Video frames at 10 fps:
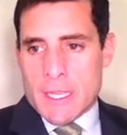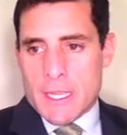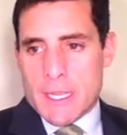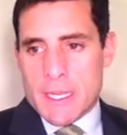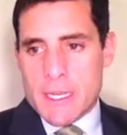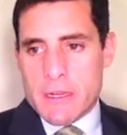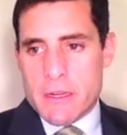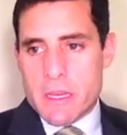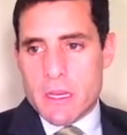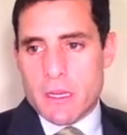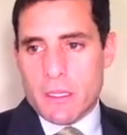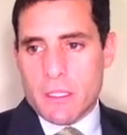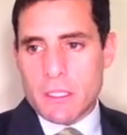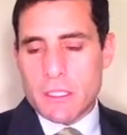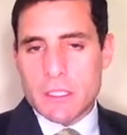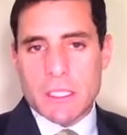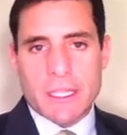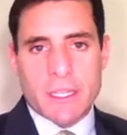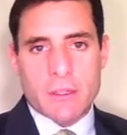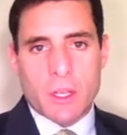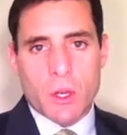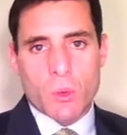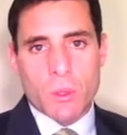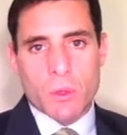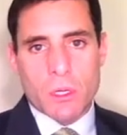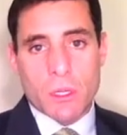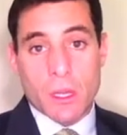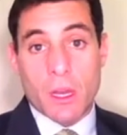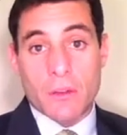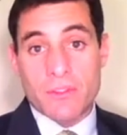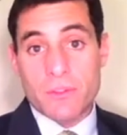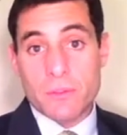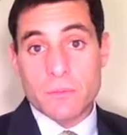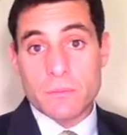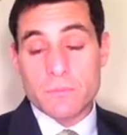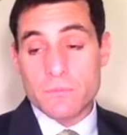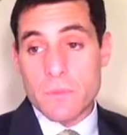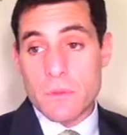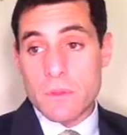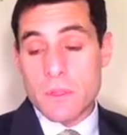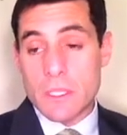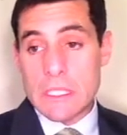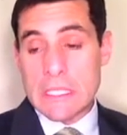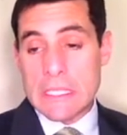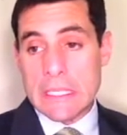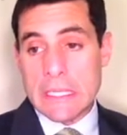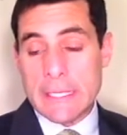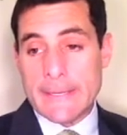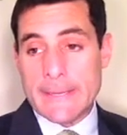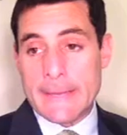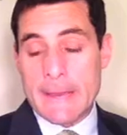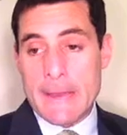And a year ago we were in love, and